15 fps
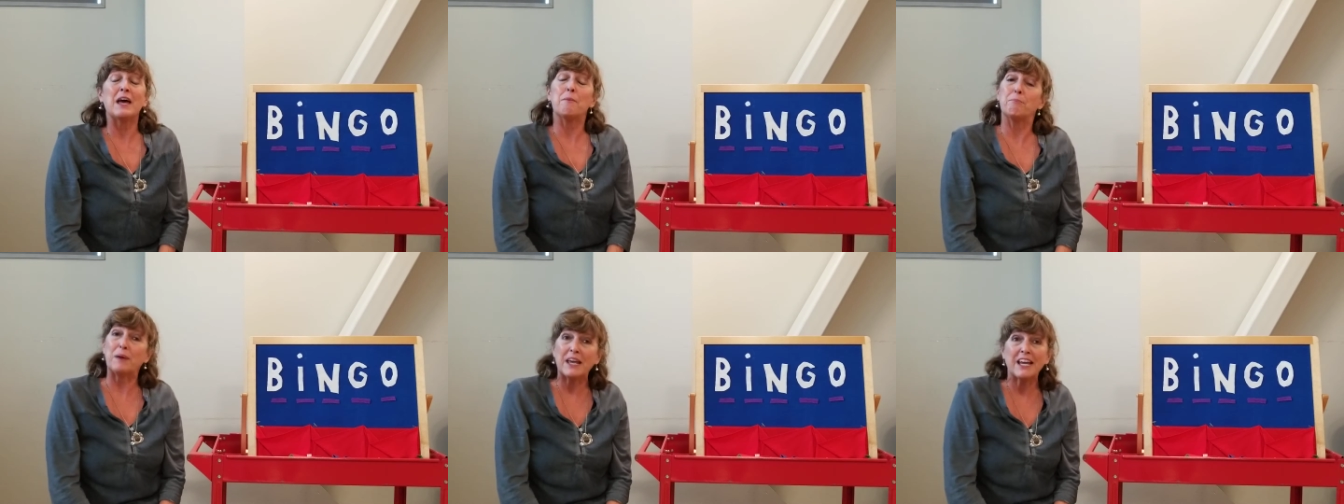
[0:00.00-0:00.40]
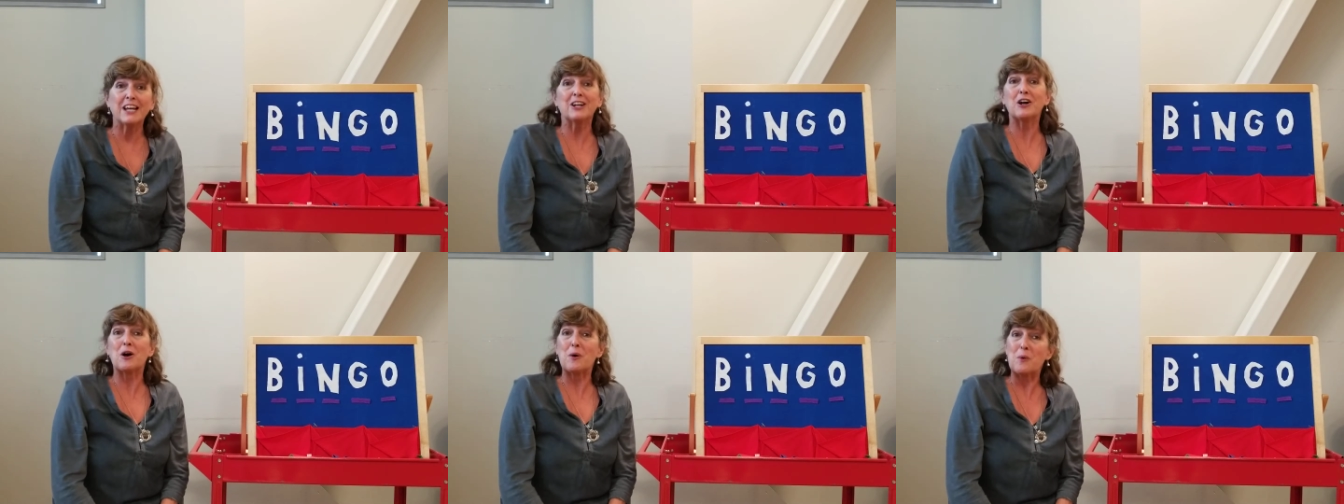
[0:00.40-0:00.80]

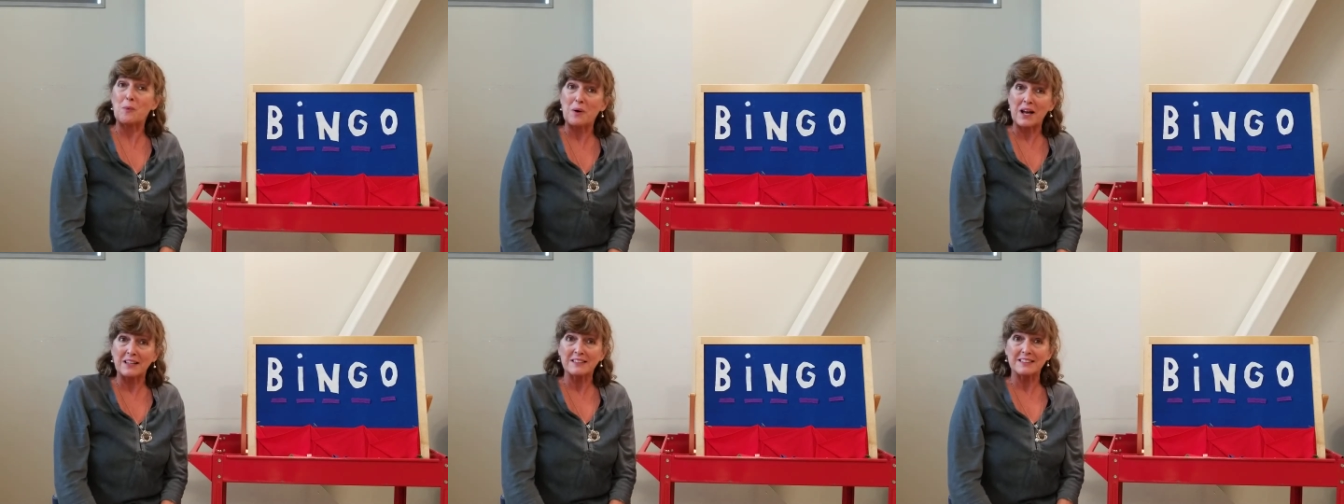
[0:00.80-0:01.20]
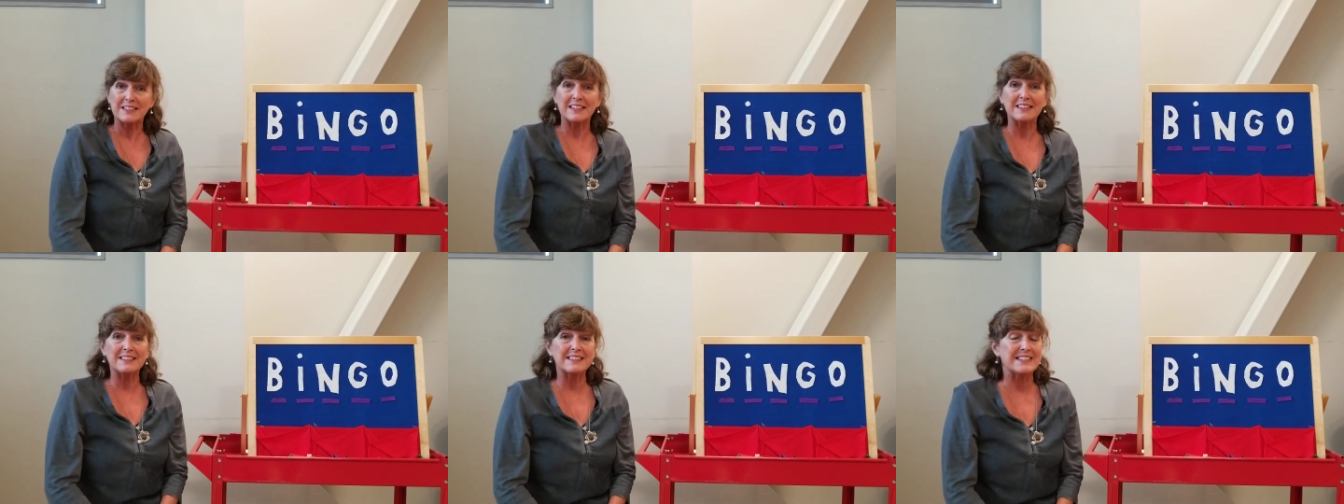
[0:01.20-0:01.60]
Bingo was
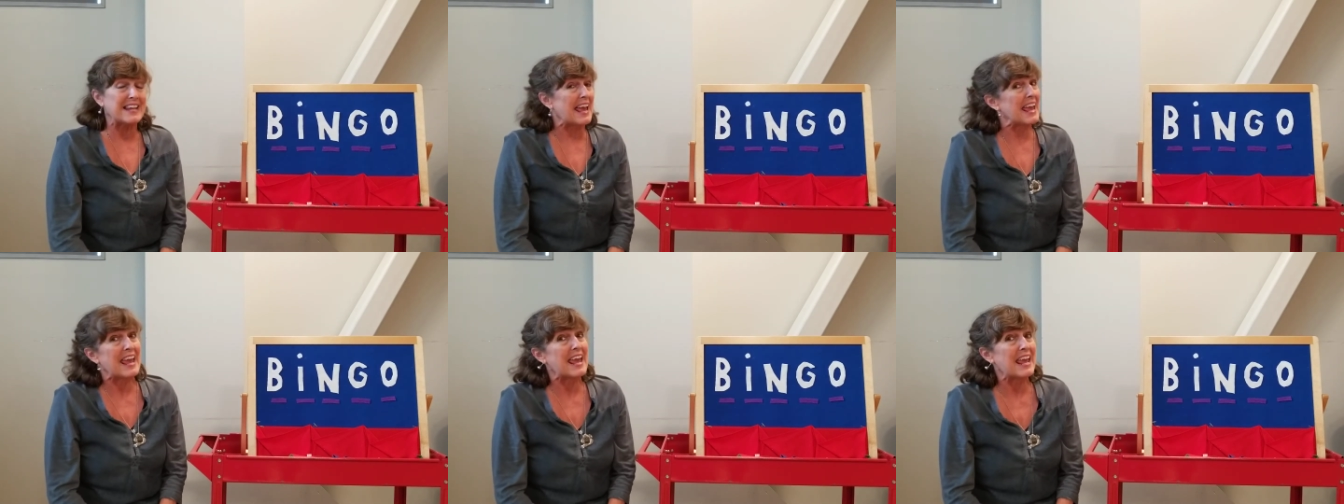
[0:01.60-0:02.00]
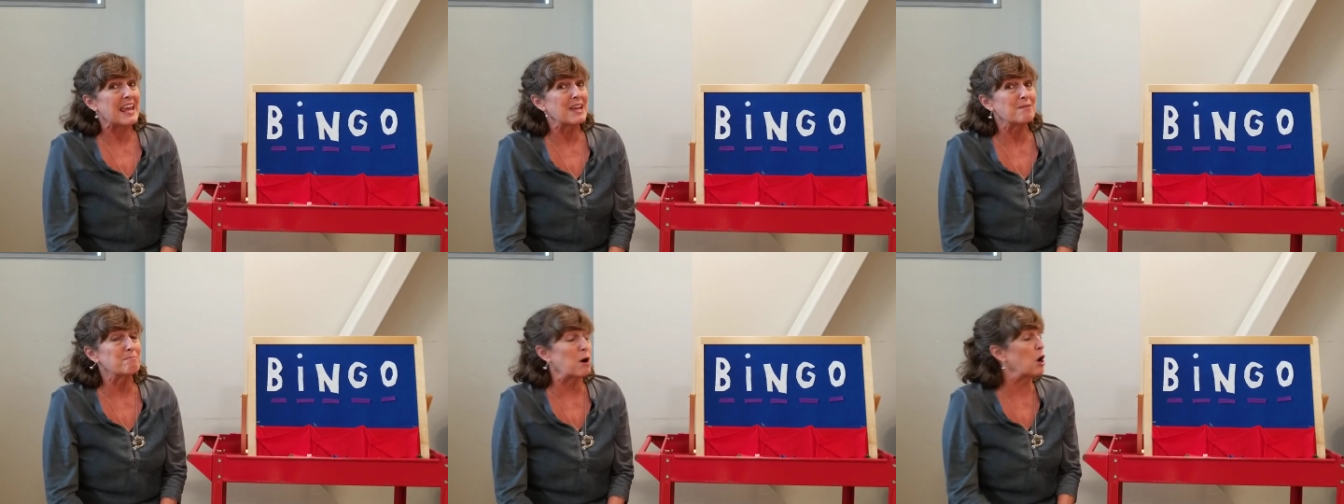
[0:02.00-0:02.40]
his
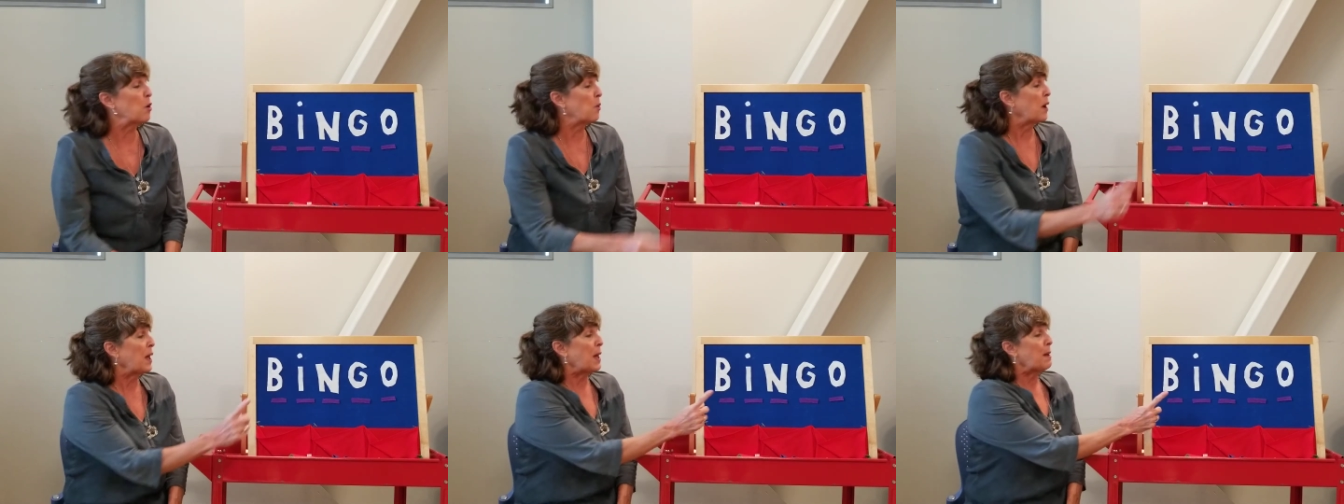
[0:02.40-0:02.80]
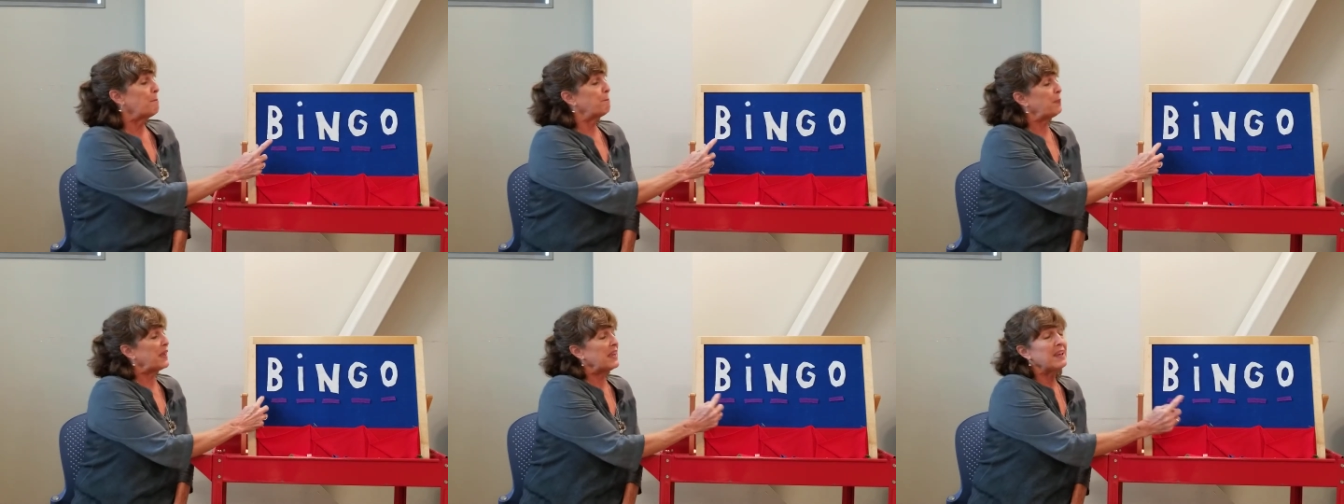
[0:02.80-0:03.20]
name. Oh,
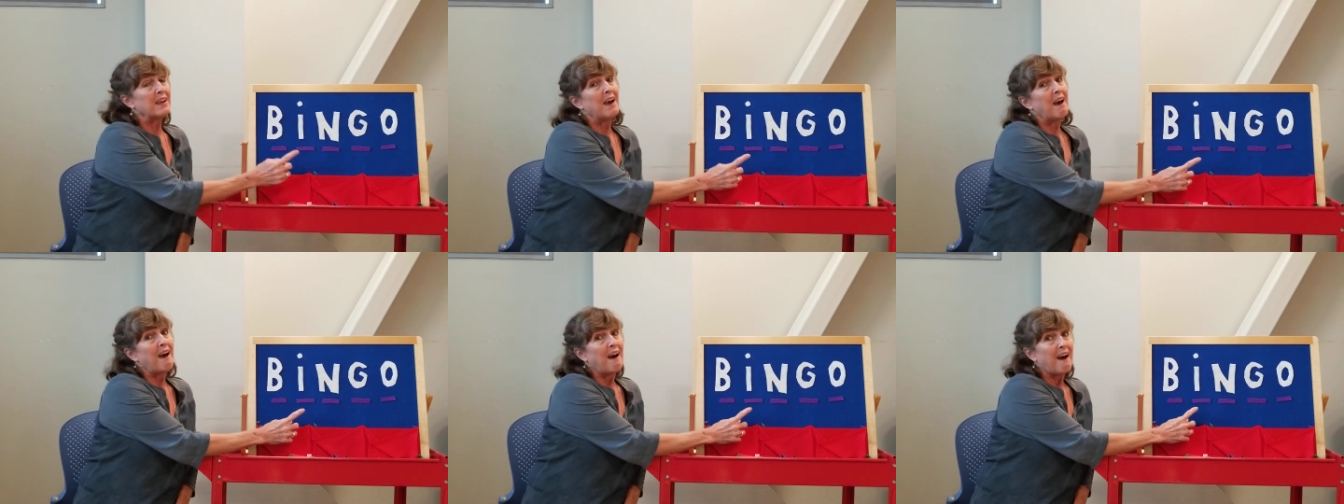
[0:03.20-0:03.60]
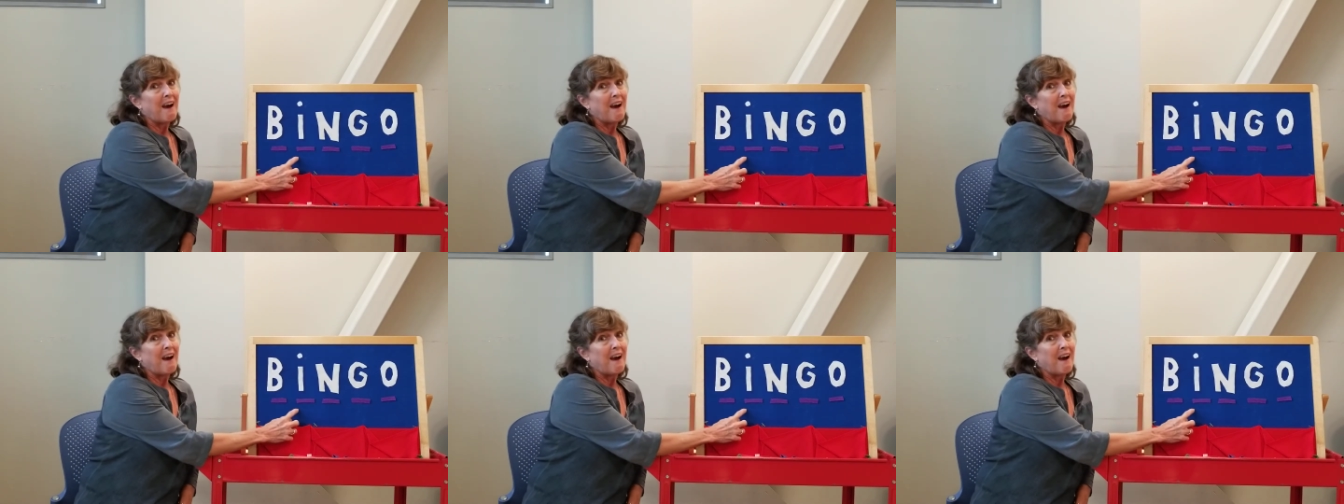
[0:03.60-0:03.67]
B-I-N-G-O,